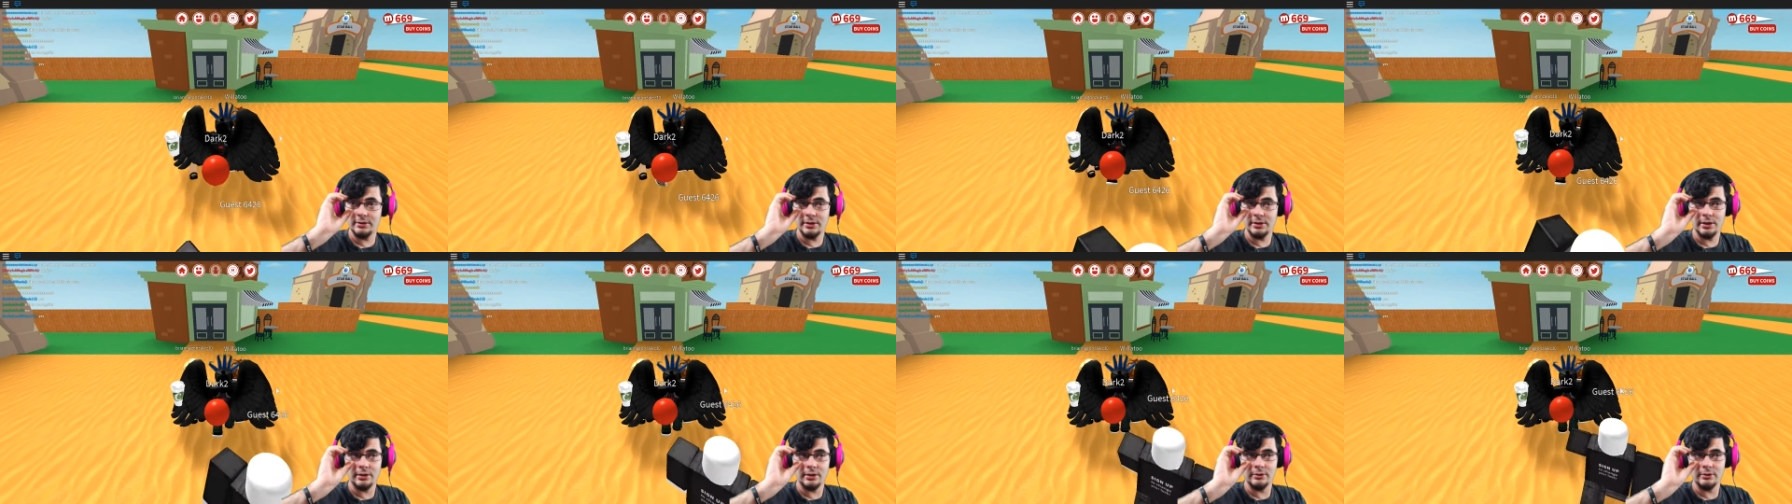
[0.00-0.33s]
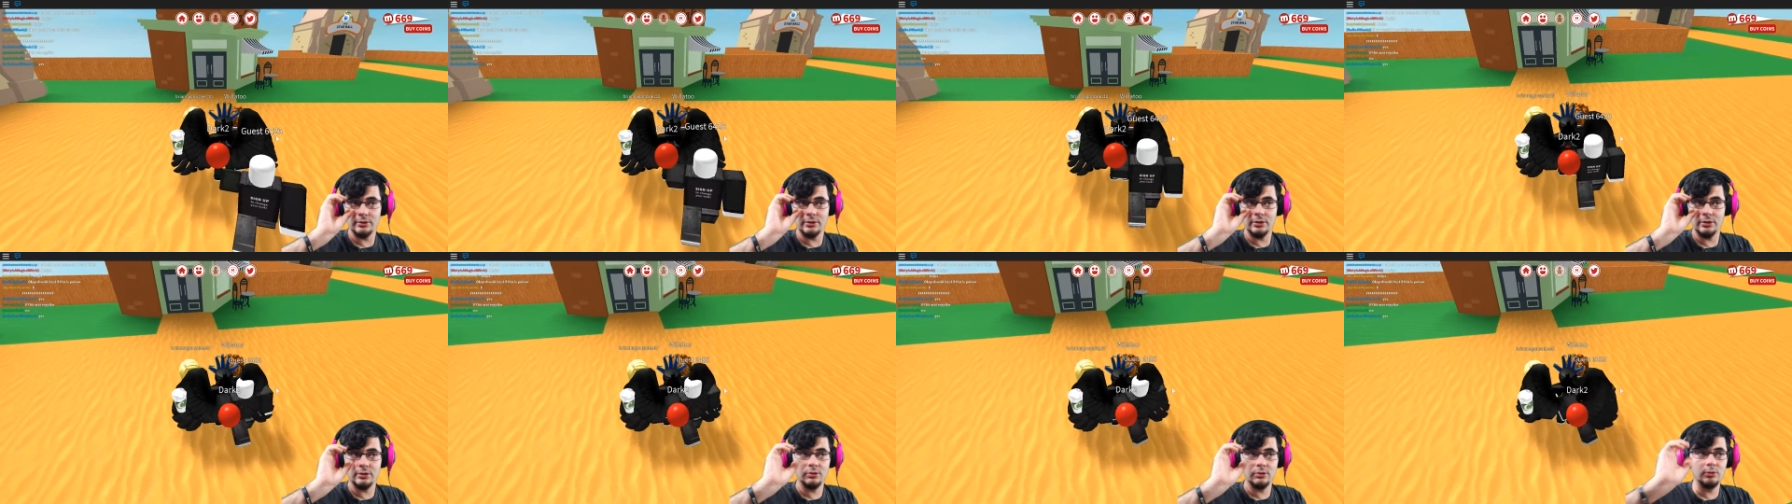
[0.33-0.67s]
don't I
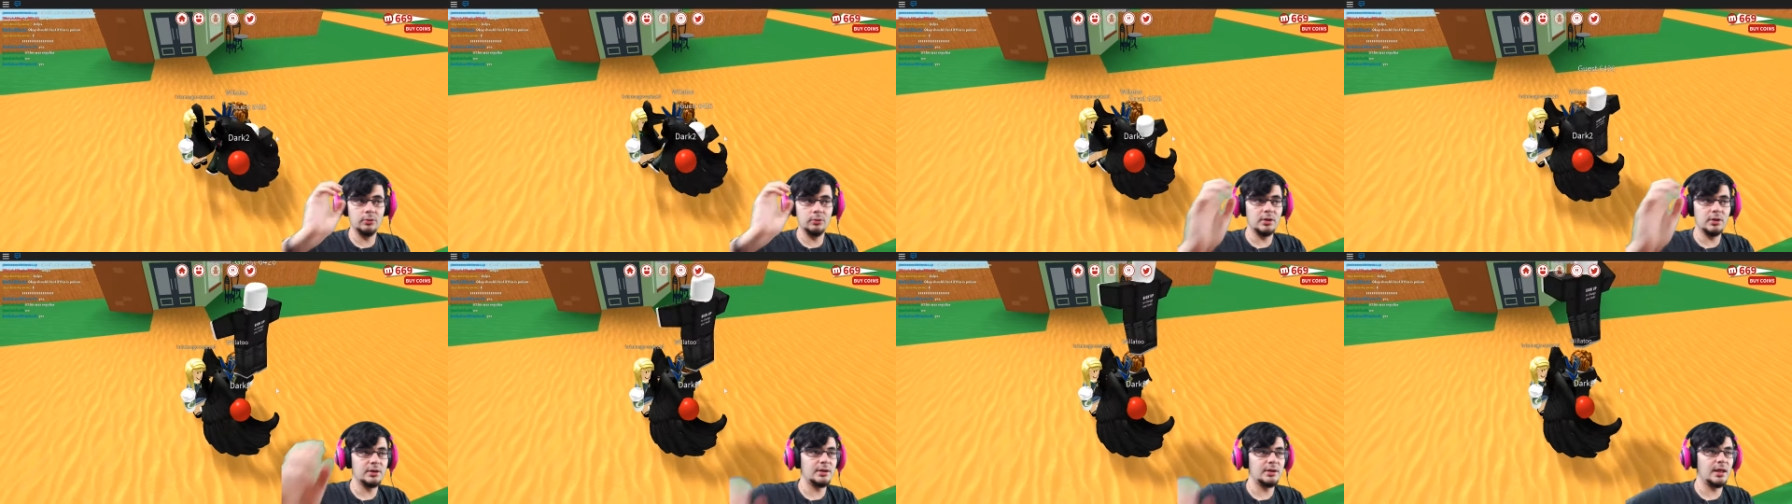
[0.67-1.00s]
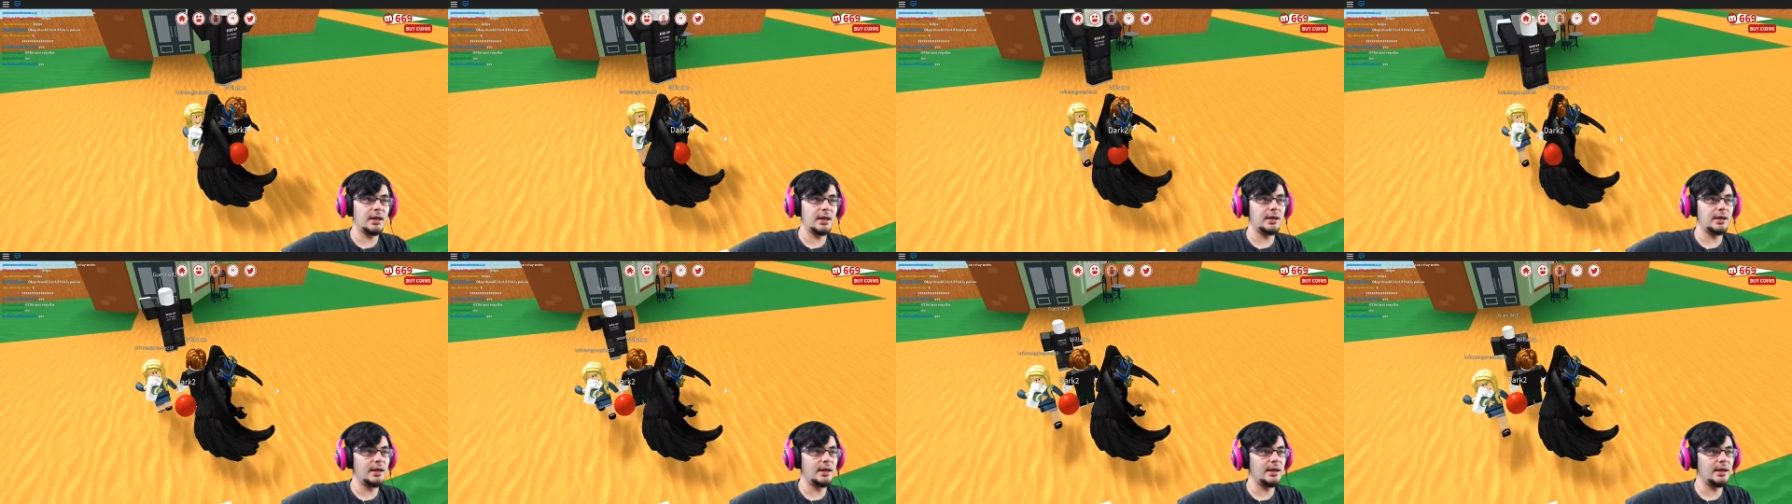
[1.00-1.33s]
don't know what
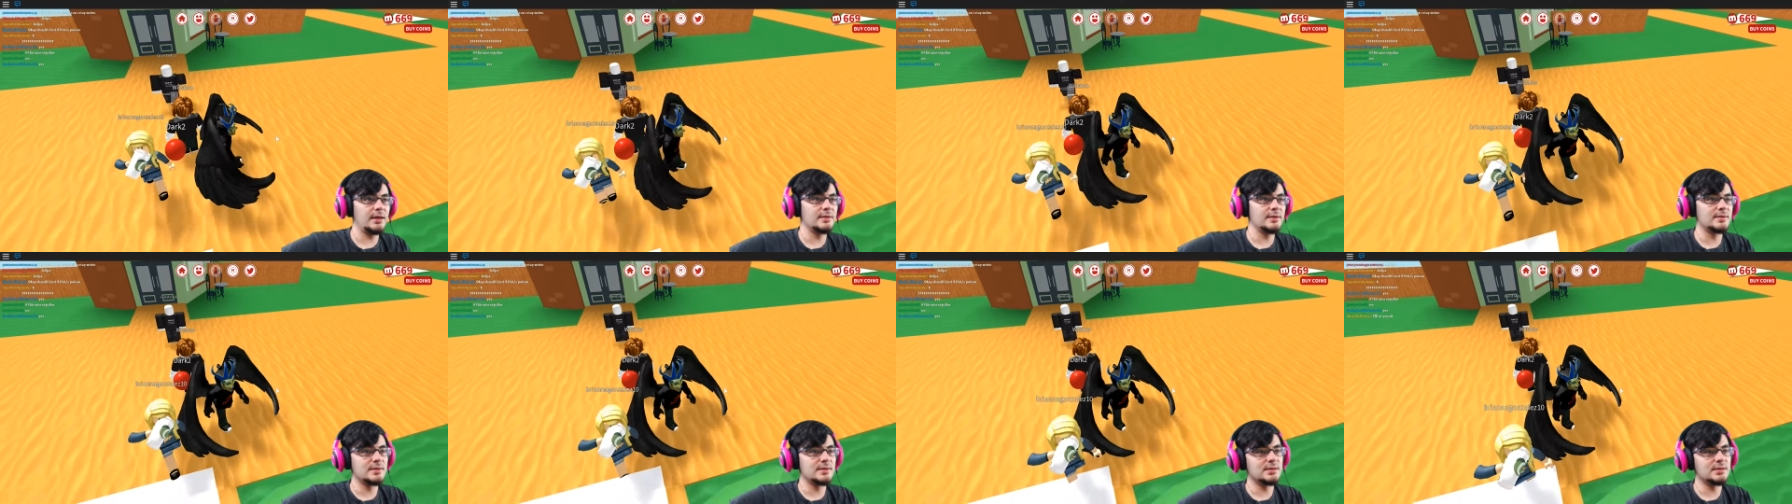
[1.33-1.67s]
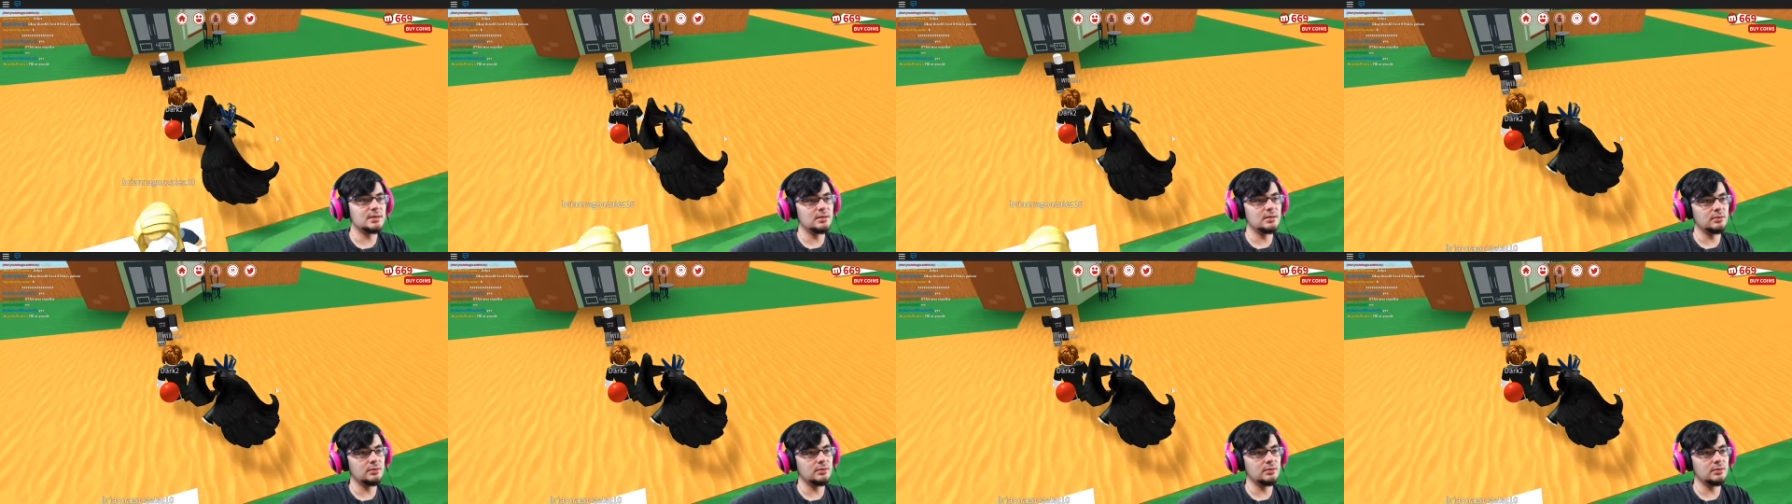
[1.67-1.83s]
that has